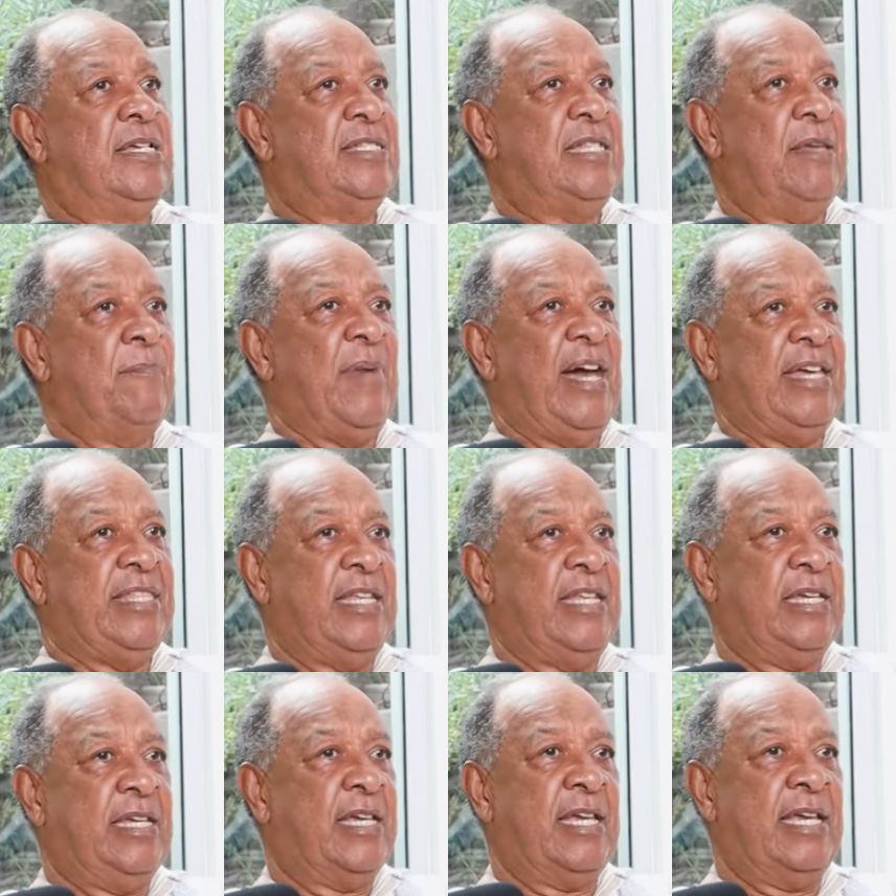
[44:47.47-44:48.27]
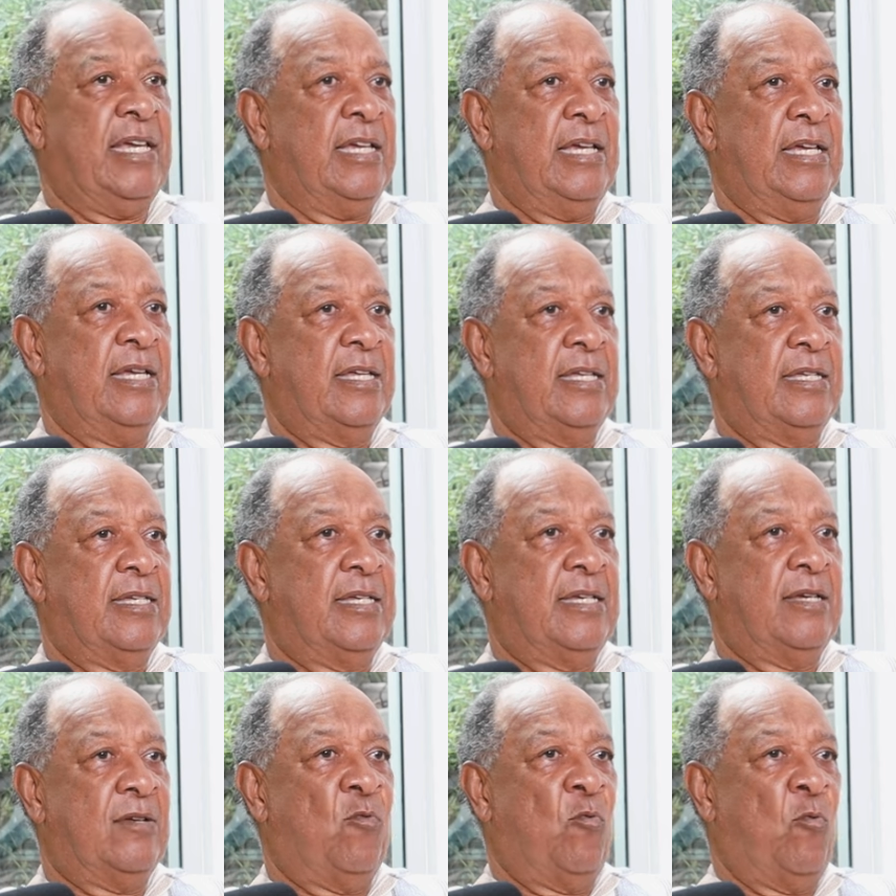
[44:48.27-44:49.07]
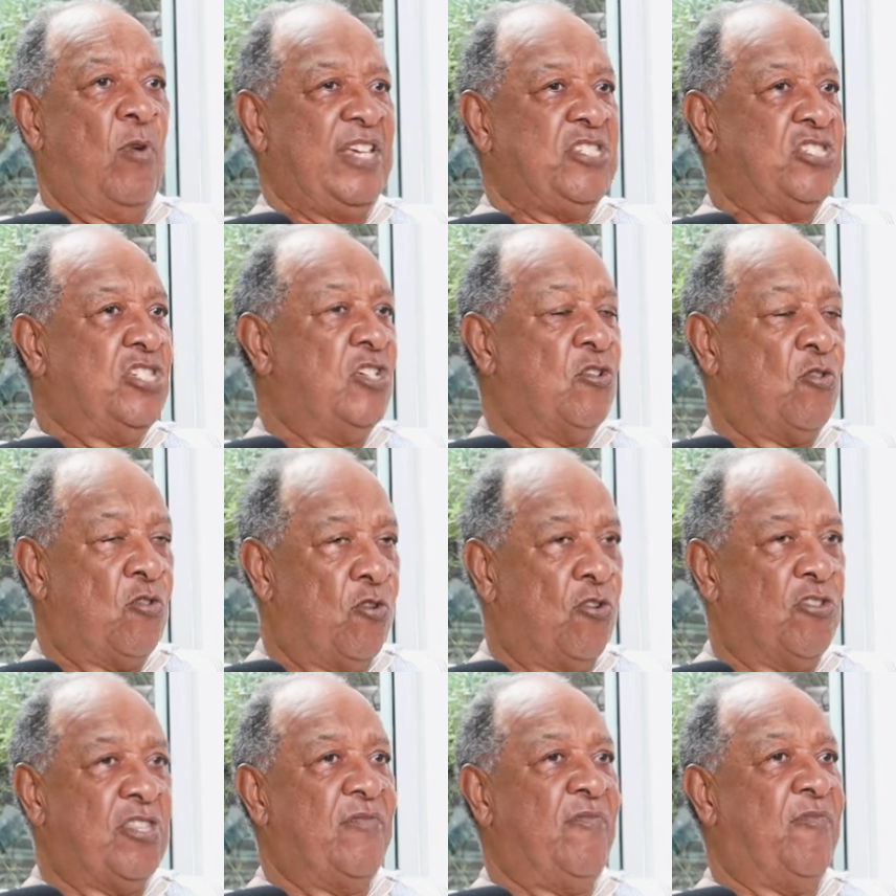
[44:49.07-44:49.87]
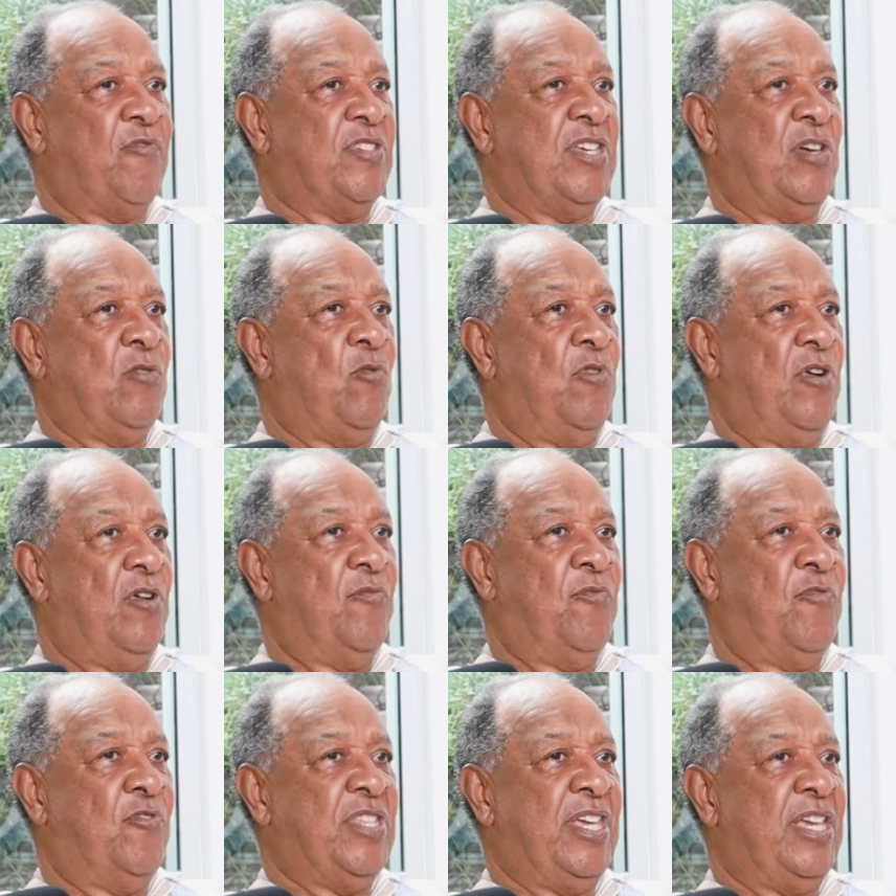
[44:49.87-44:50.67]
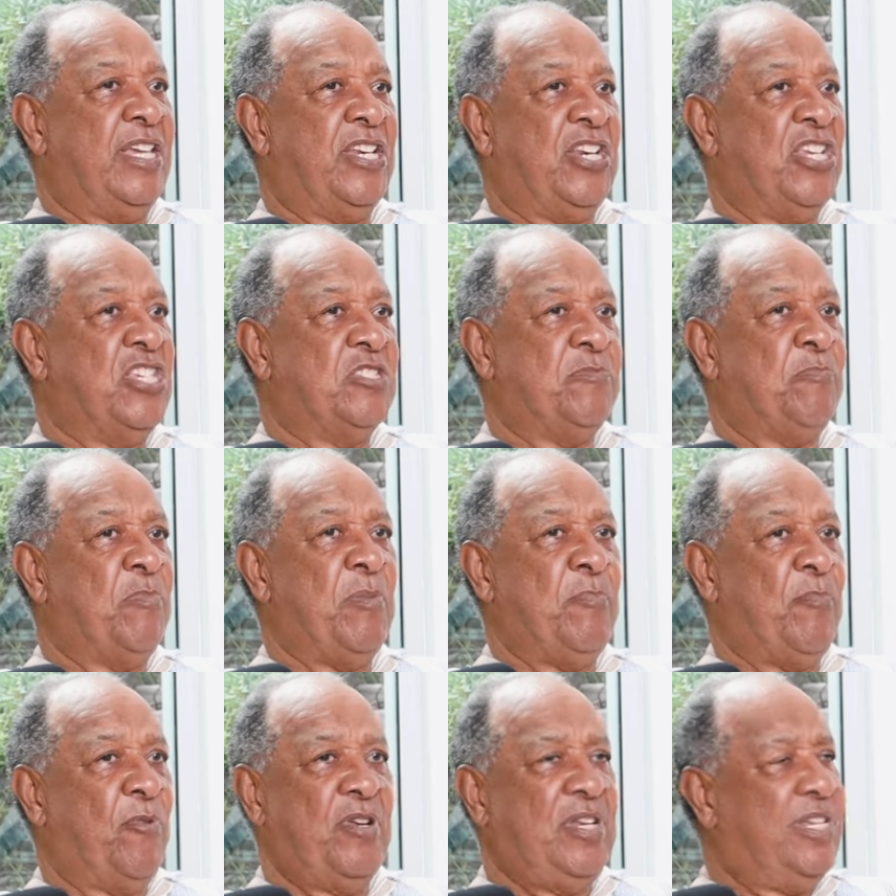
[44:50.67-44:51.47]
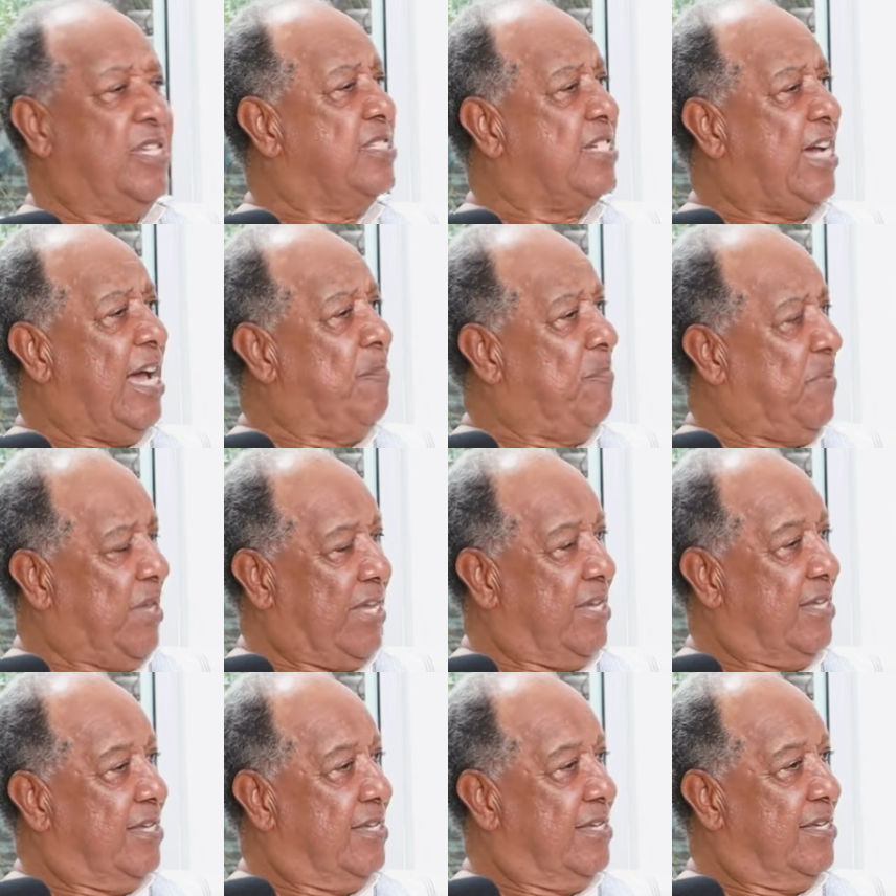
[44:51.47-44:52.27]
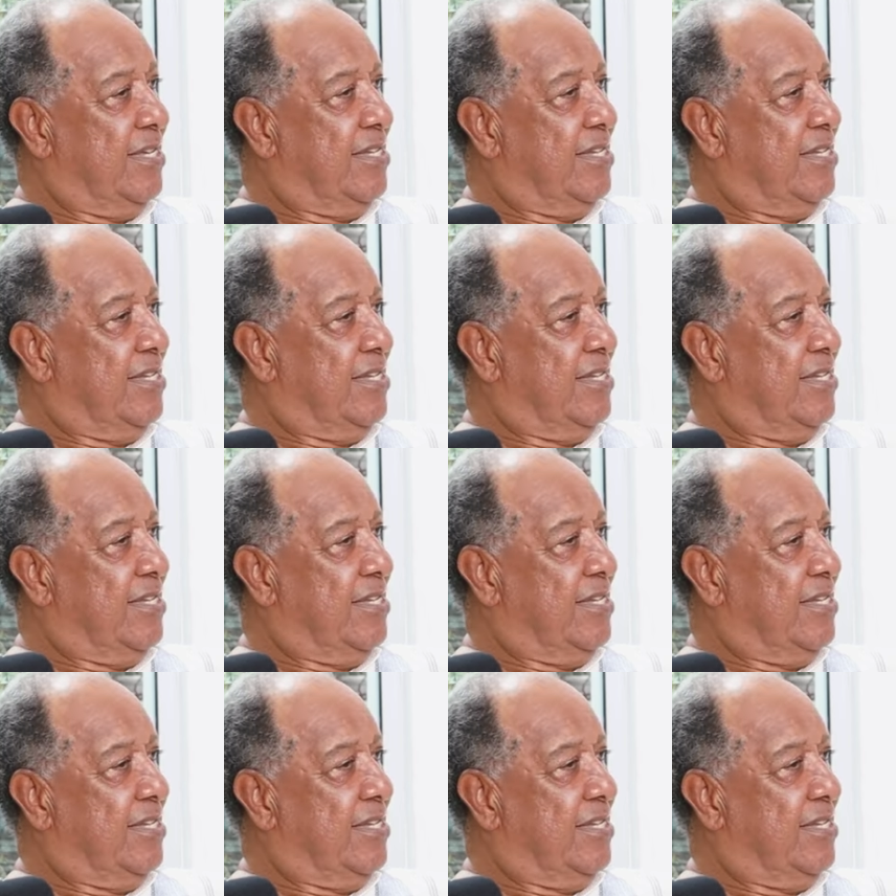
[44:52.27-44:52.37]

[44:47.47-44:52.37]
The can watching clothing for the for the rich people is happening.